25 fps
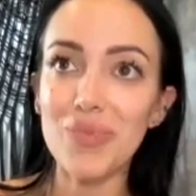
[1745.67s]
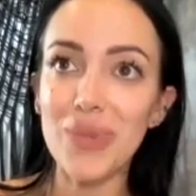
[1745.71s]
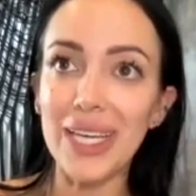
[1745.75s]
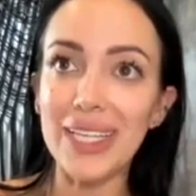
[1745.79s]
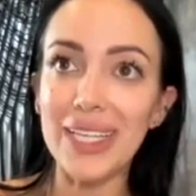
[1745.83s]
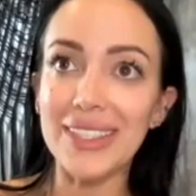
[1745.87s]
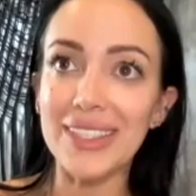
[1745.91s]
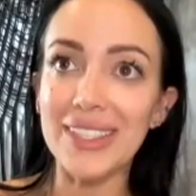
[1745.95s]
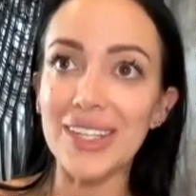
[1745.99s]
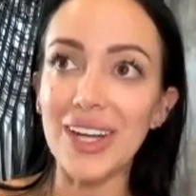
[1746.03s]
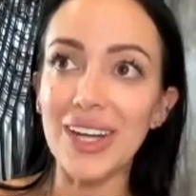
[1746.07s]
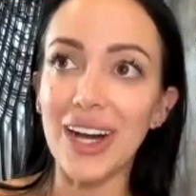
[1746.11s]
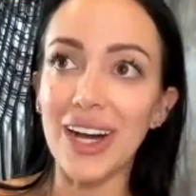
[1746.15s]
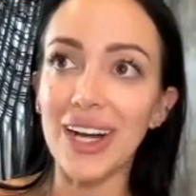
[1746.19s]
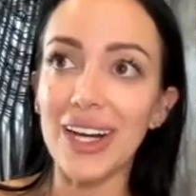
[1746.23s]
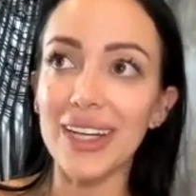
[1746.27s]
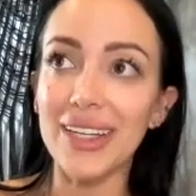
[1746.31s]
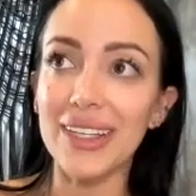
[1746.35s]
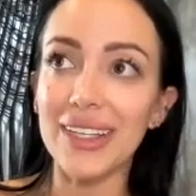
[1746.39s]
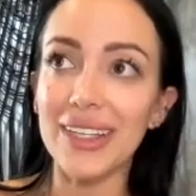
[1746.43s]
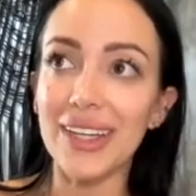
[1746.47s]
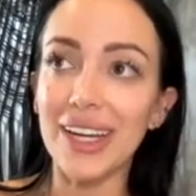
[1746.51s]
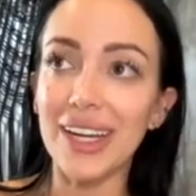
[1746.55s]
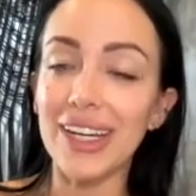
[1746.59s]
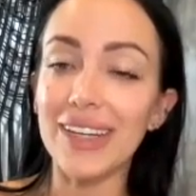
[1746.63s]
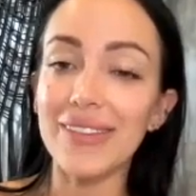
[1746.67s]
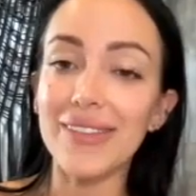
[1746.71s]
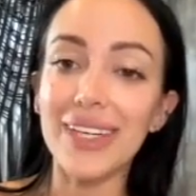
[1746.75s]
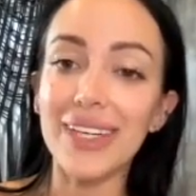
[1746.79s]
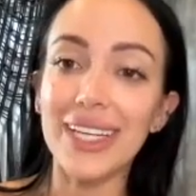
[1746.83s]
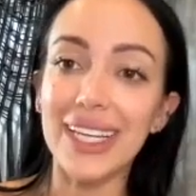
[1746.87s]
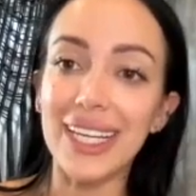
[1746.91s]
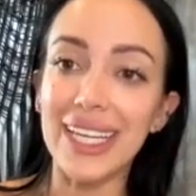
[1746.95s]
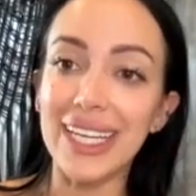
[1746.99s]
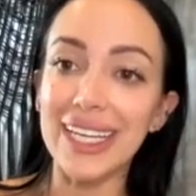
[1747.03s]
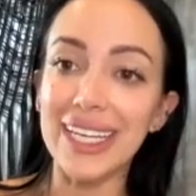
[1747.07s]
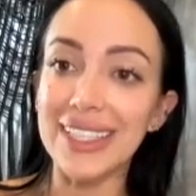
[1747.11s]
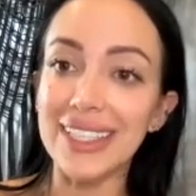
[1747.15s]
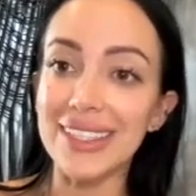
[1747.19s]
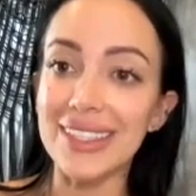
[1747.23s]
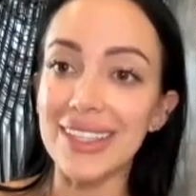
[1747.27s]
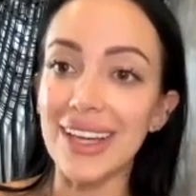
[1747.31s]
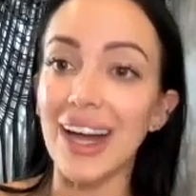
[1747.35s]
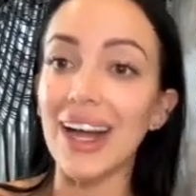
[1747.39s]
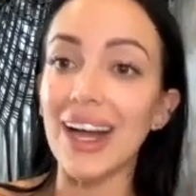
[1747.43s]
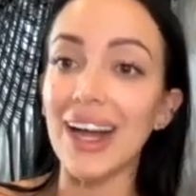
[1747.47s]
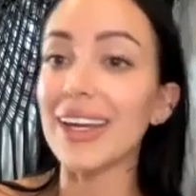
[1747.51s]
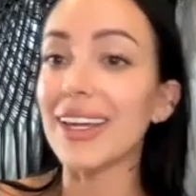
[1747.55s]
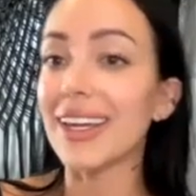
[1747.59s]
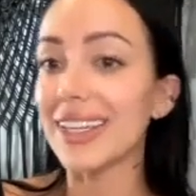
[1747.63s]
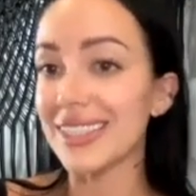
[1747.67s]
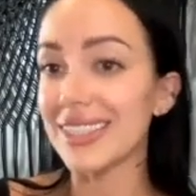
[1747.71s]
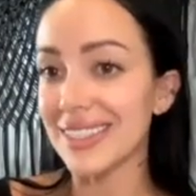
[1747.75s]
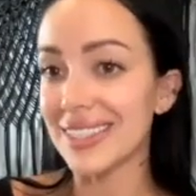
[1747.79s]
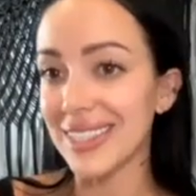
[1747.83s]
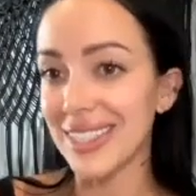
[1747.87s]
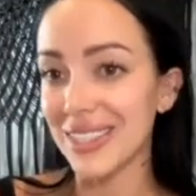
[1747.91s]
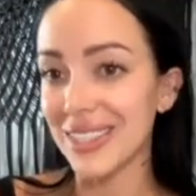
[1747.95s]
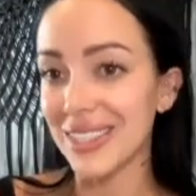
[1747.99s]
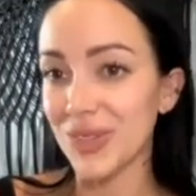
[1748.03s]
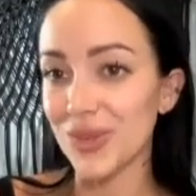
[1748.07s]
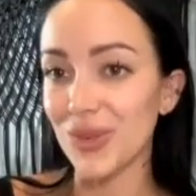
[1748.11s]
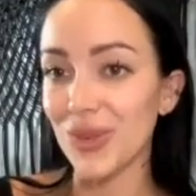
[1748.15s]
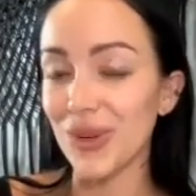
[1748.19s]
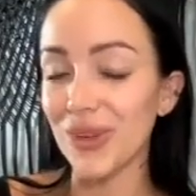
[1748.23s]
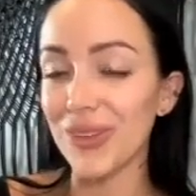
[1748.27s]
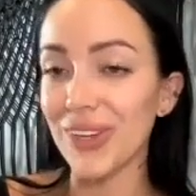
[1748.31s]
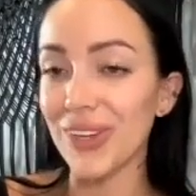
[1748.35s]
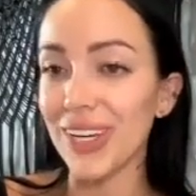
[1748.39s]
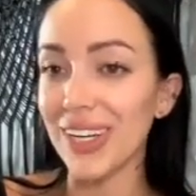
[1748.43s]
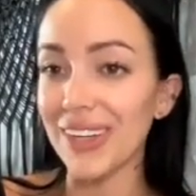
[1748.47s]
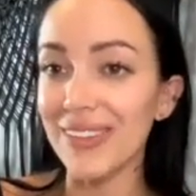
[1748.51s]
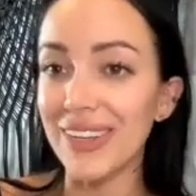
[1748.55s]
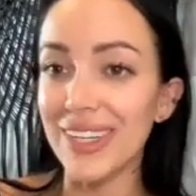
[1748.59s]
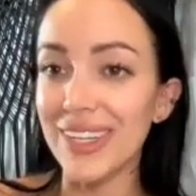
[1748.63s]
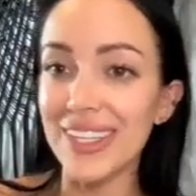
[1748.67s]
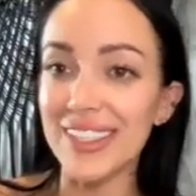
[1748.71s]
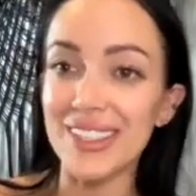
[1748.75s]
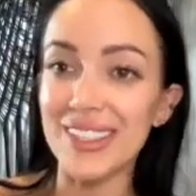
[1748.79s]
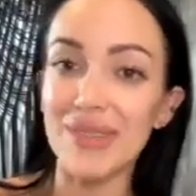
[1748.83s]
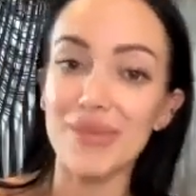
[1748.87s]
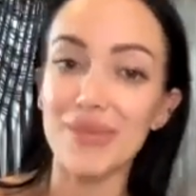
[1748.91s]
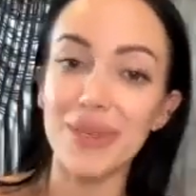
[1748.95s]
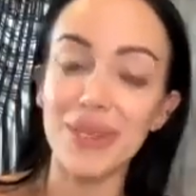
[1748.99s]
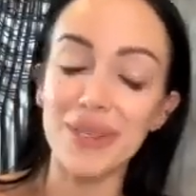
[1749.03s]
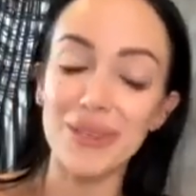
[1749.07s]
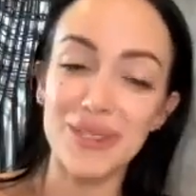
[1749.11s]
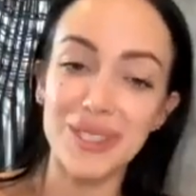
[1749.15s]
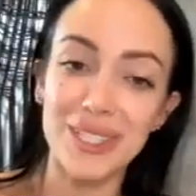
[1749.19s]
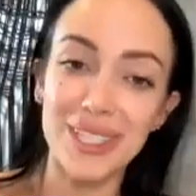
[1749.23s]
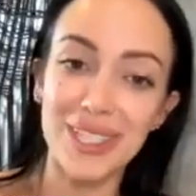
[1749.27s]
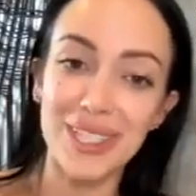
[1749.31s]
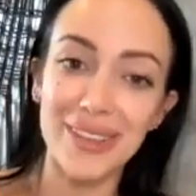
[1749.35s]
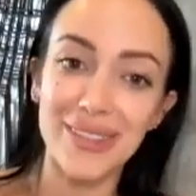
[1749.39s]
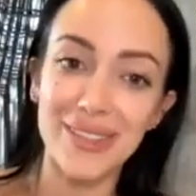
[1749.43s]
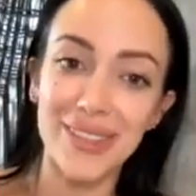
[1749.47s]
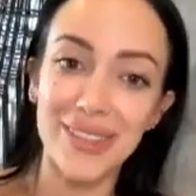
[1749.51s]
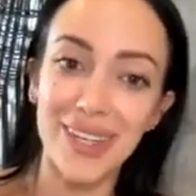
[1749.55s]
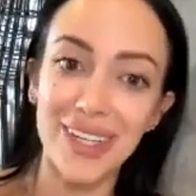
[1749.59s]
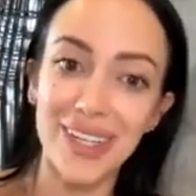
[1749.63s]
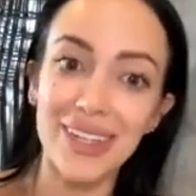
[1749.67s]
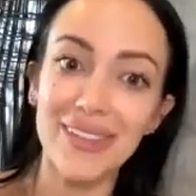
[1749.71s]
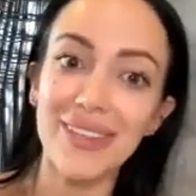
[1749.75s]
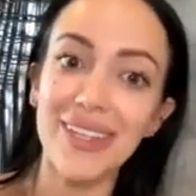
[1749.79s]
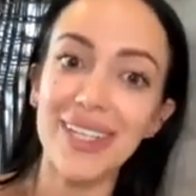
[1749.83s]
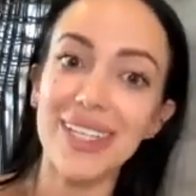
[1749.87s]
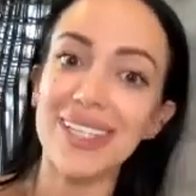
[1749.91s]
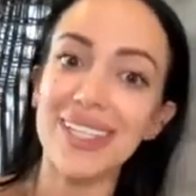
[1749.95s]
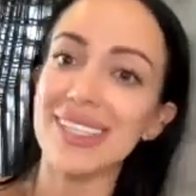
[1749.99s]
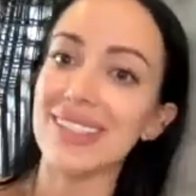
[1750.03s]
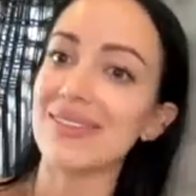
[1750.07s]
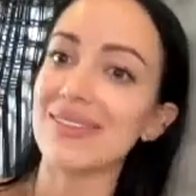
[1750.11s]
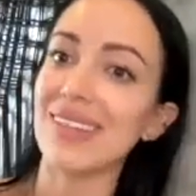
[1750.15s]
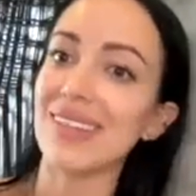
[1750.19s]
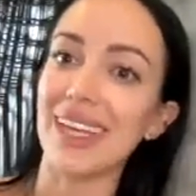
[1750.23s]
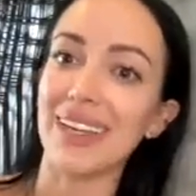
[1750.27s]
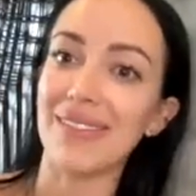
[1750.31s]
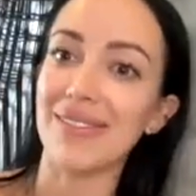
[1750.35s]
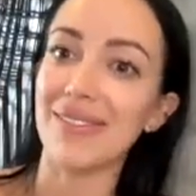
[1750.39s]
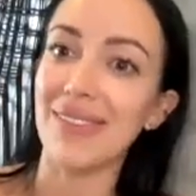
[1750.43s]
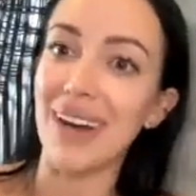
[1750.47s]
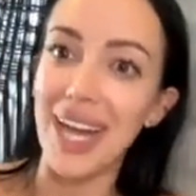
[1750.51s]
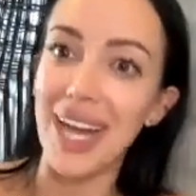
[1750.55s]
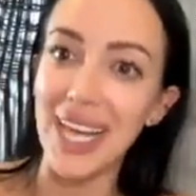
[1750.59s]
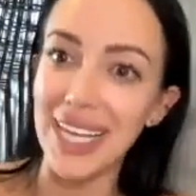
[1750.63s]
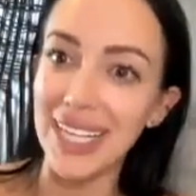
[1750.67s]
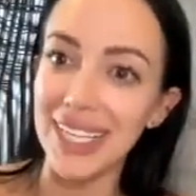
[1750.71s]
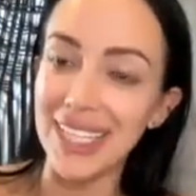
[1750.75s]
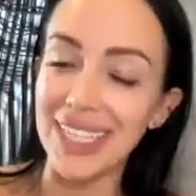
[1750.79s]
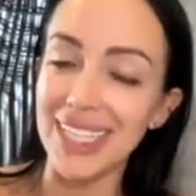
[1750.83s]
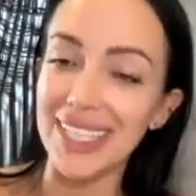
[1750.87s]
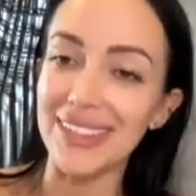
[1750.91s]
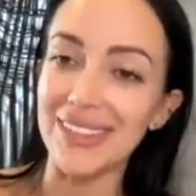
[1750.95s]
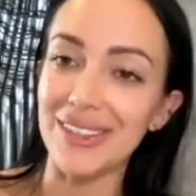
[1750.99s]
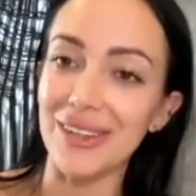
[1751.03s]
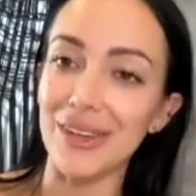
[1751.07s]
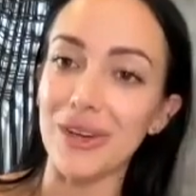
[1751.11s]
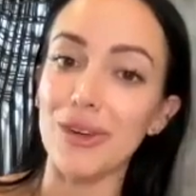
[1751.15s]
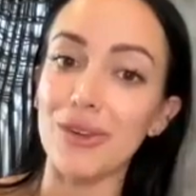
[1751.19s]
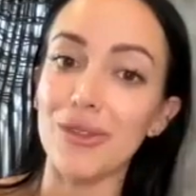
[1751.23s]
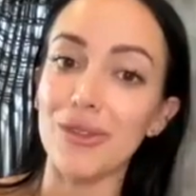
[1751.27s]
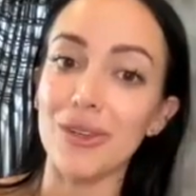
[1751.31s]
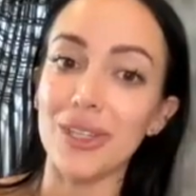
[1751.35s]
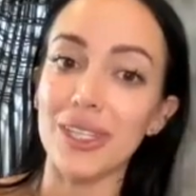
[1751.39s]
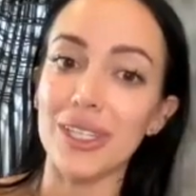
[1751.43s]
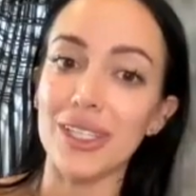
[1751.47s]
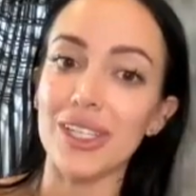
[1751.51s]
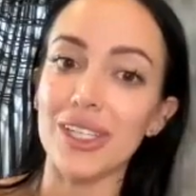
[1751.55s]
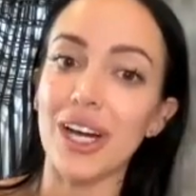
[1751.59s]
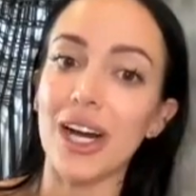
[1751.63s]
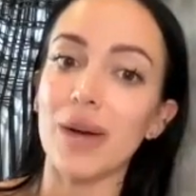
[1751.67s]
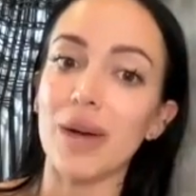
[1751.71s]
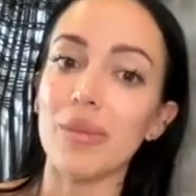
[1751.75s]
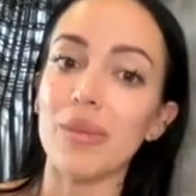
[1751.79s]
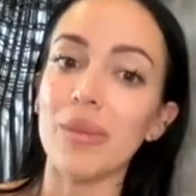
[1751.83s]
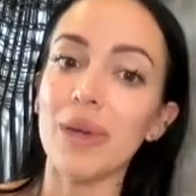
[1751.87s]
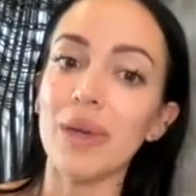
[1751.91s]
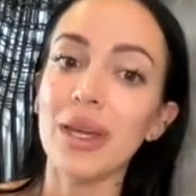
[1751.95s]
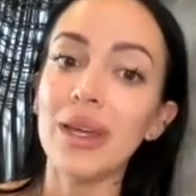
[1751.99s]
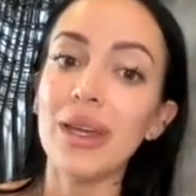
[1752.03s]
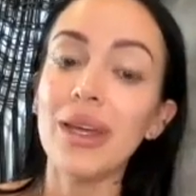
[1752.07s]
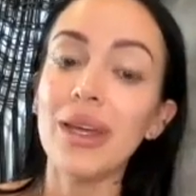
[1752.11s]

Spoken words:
it's not, none of it is unconsensual, none of it is abusive, none of it is like violent or over the top.